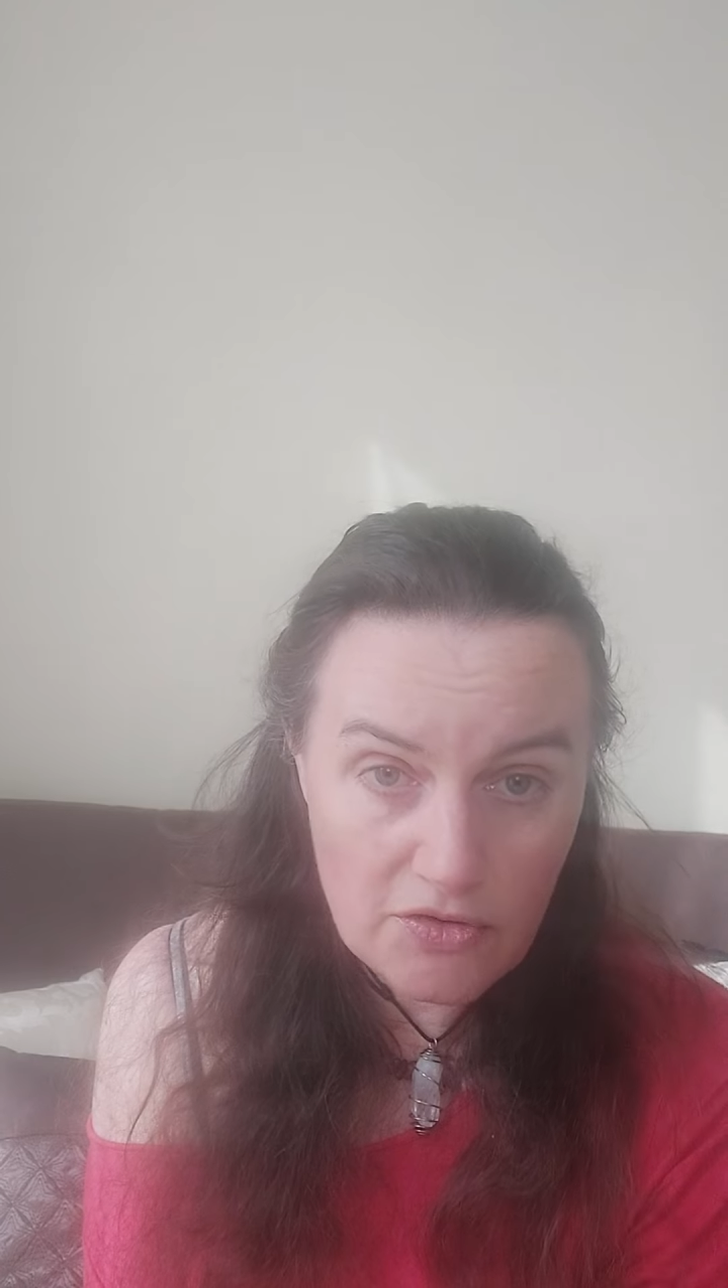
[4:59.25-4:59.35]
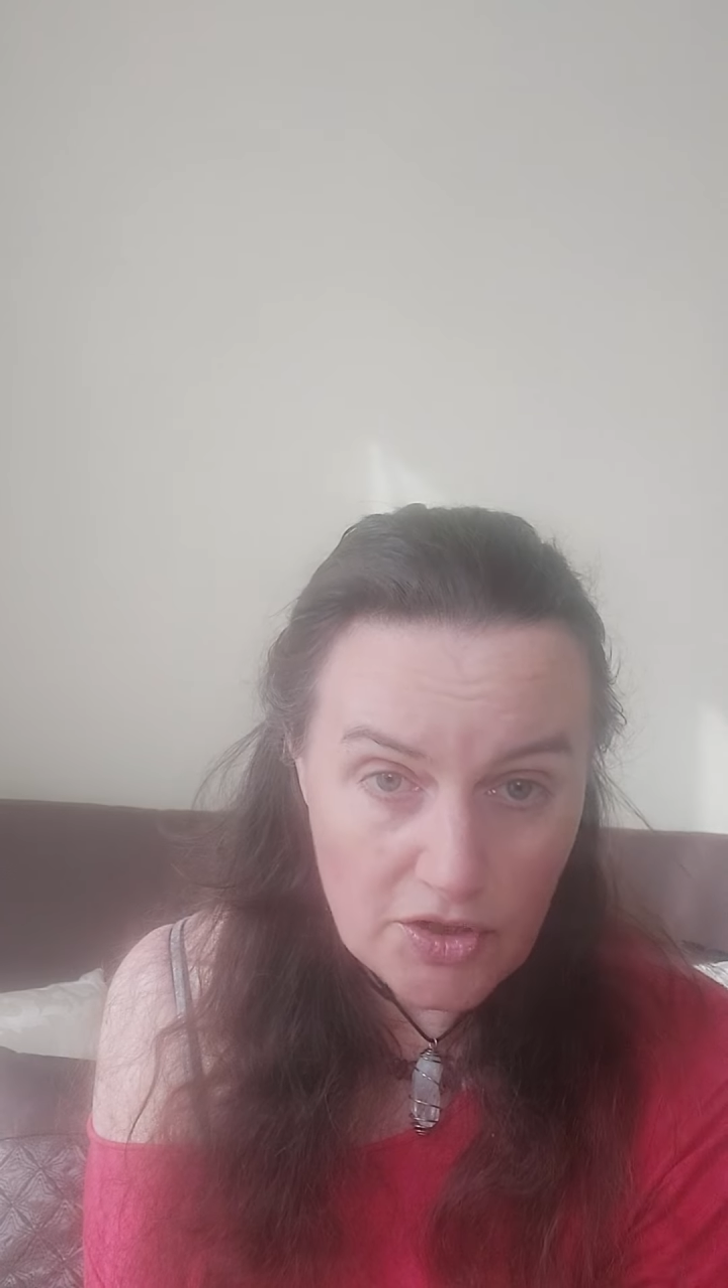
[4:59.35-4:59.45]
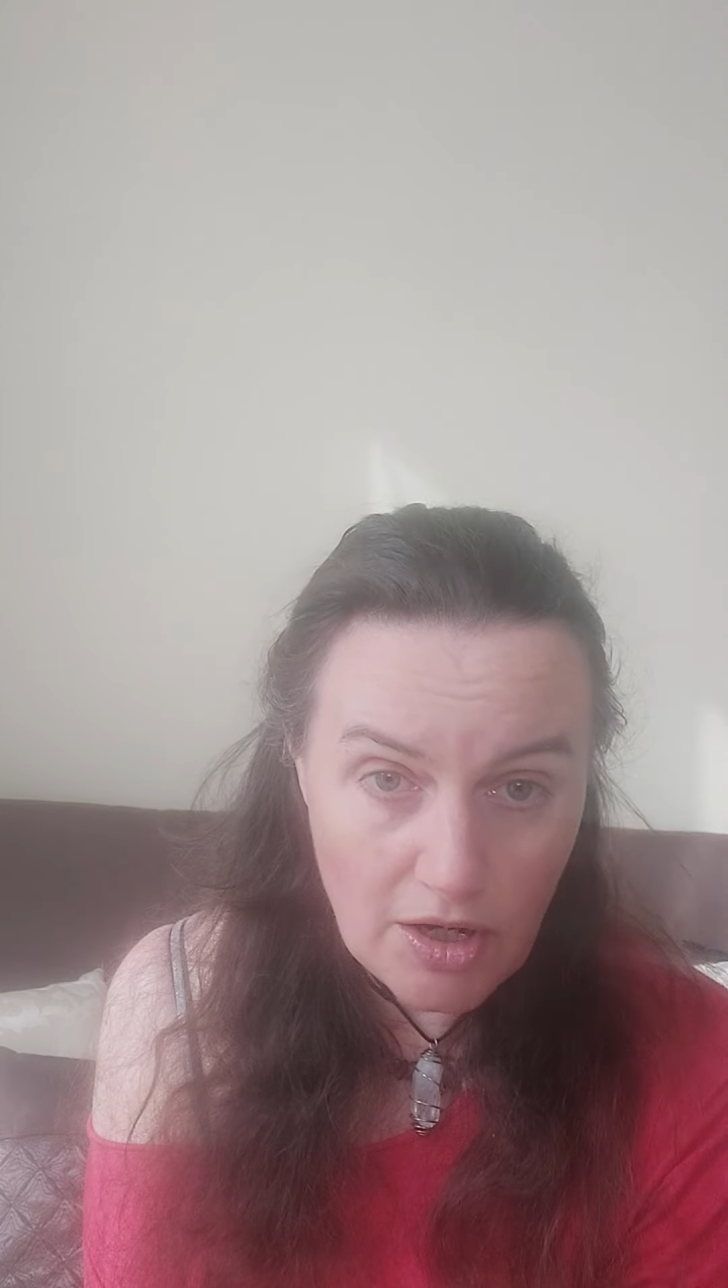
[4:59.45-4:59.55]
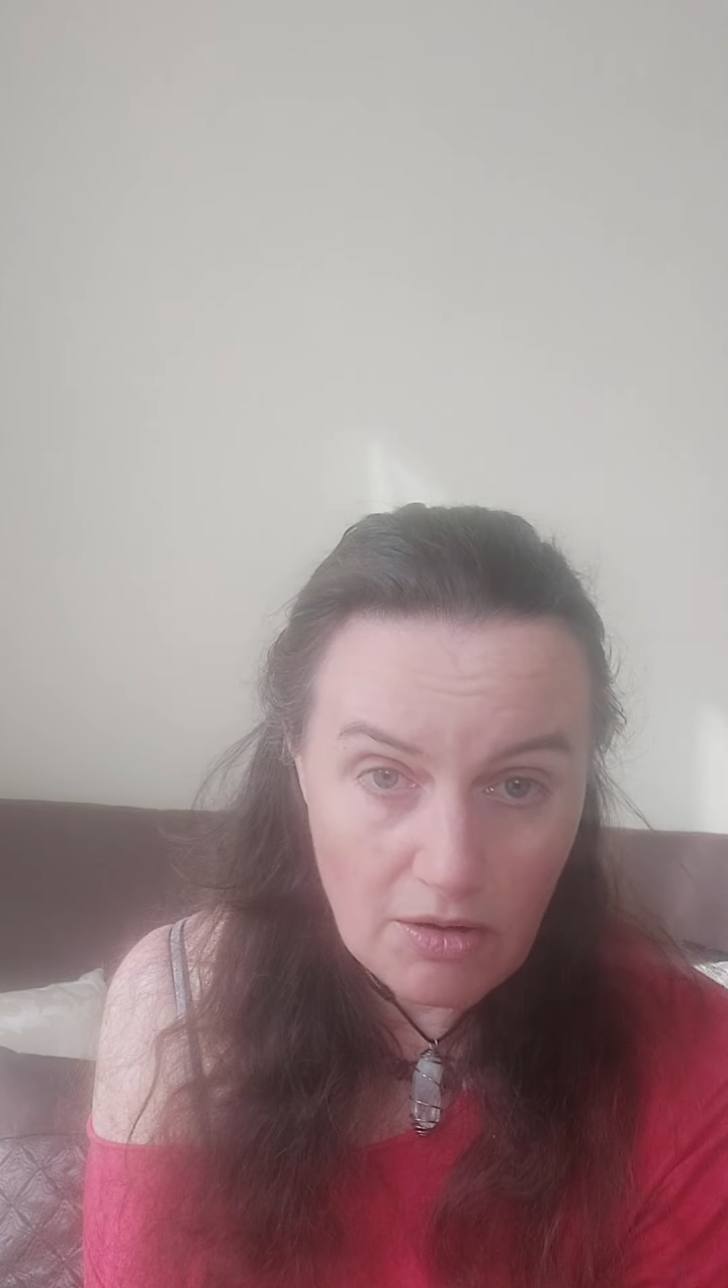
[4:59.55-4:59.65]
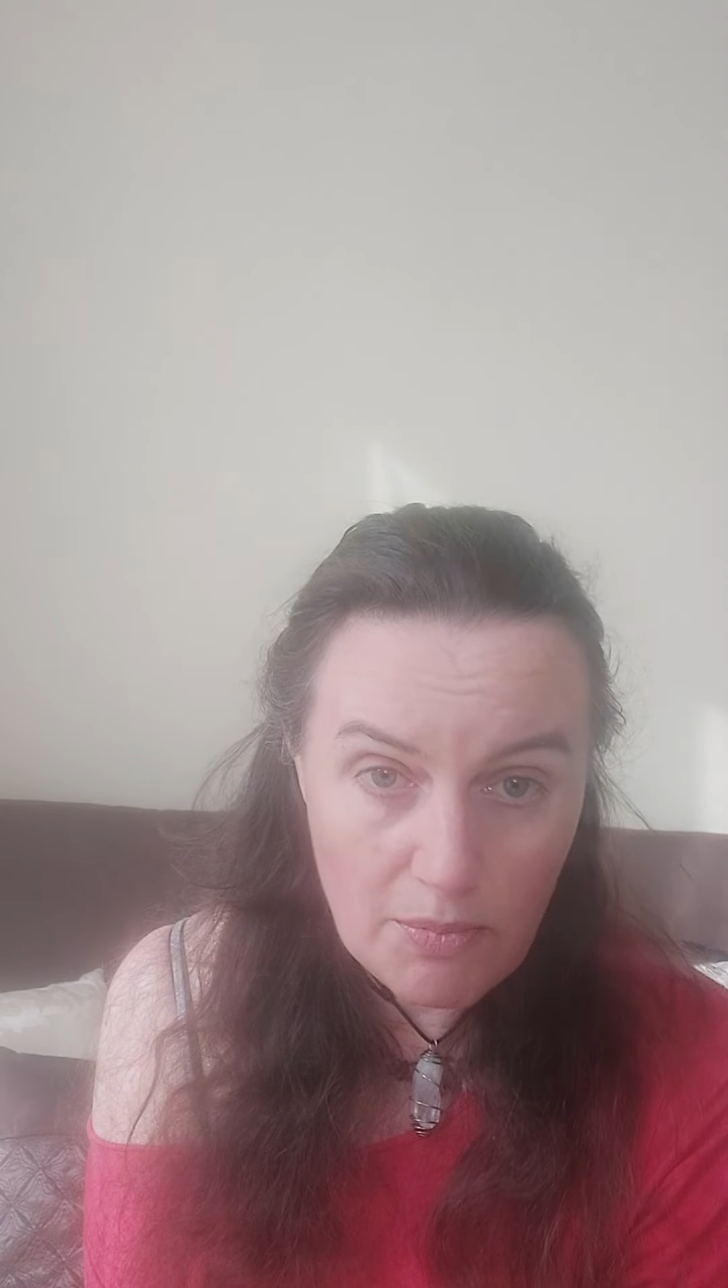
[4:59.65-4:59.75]
of
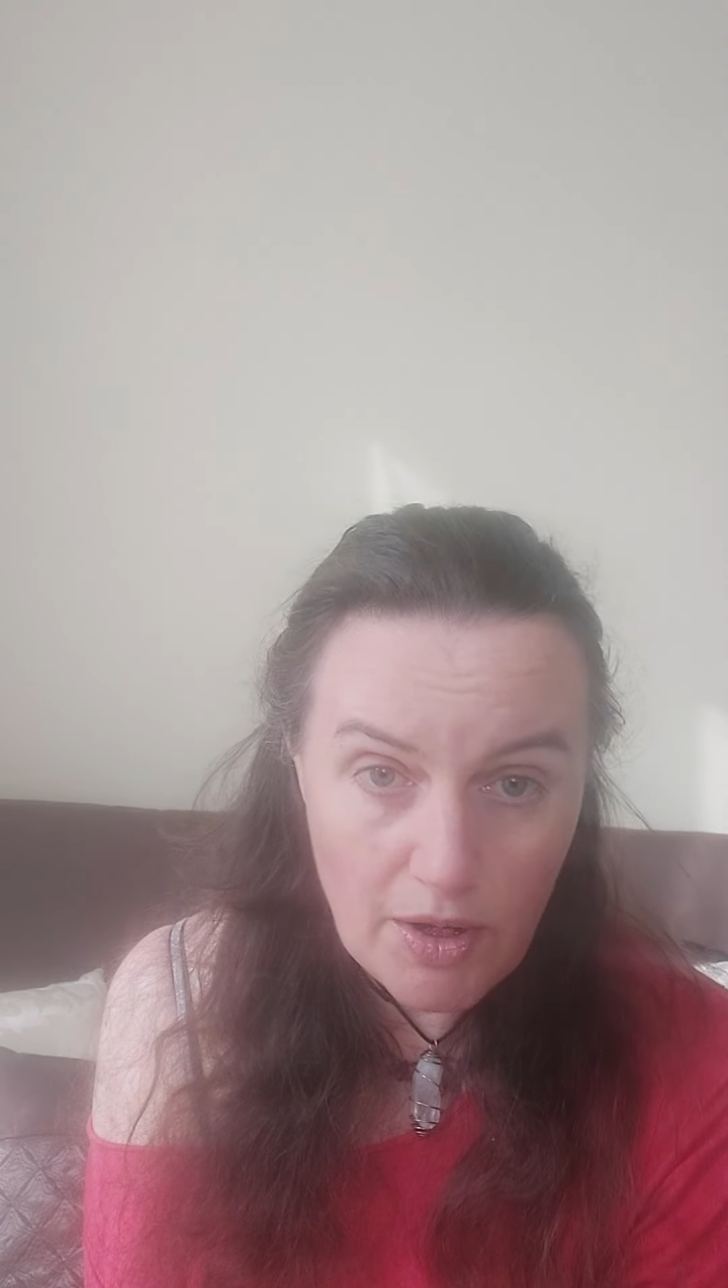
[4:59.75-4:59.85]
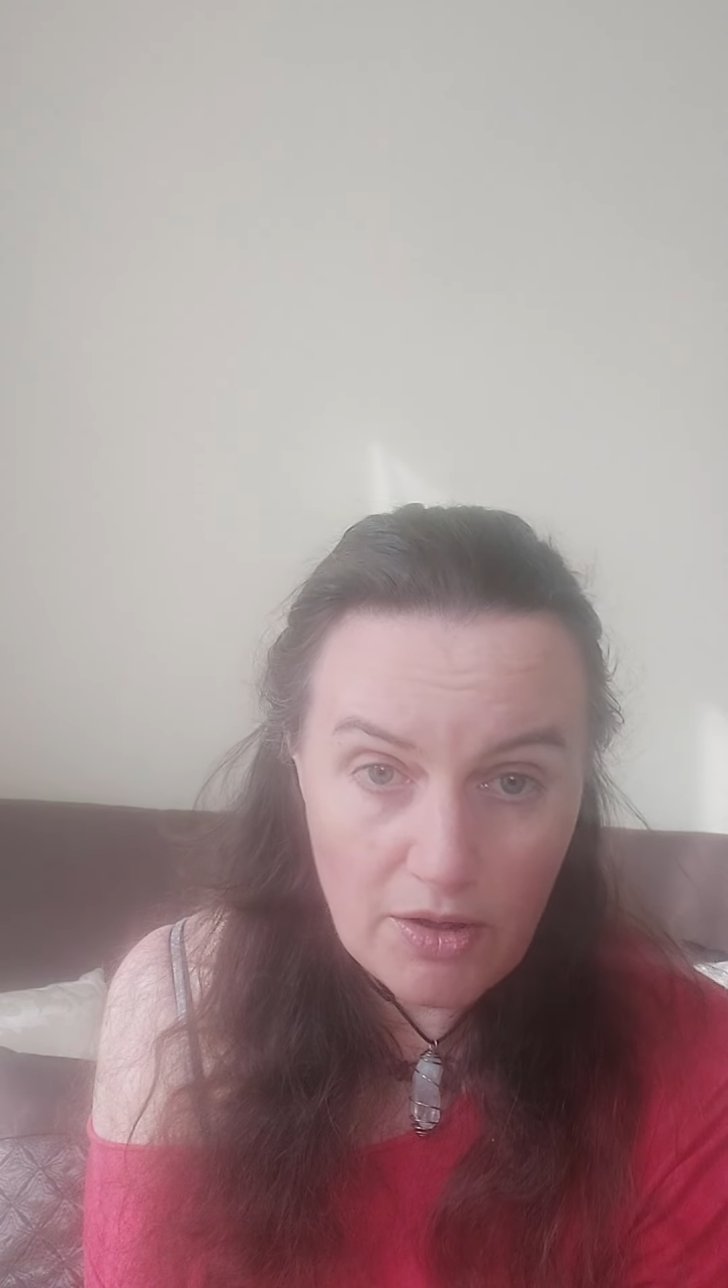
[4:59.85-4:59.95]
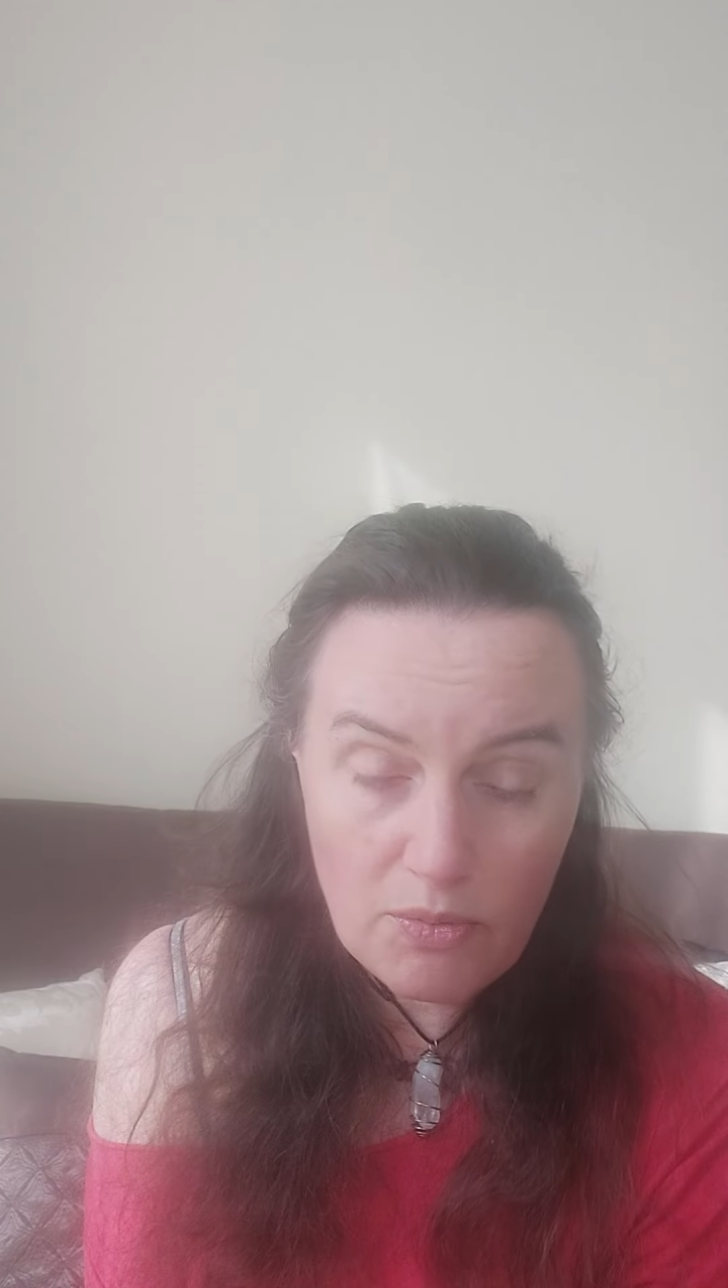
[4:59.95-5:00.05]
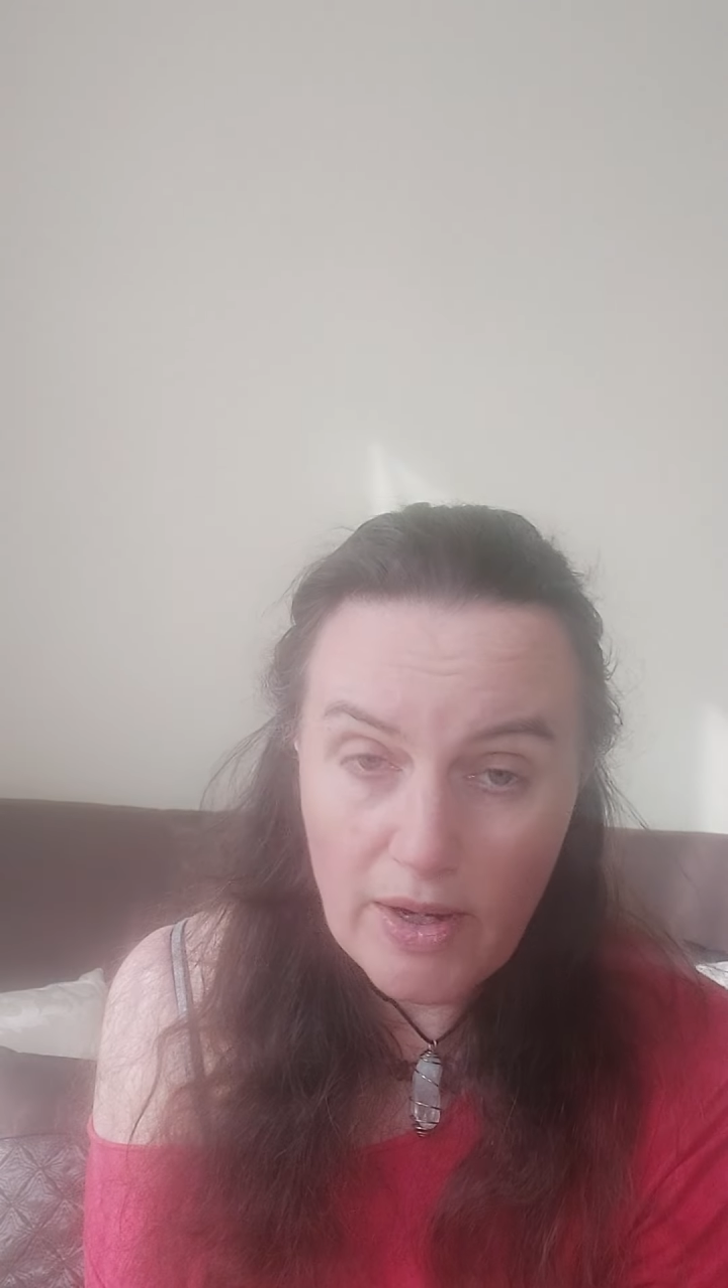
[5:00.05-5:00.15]
childbirth,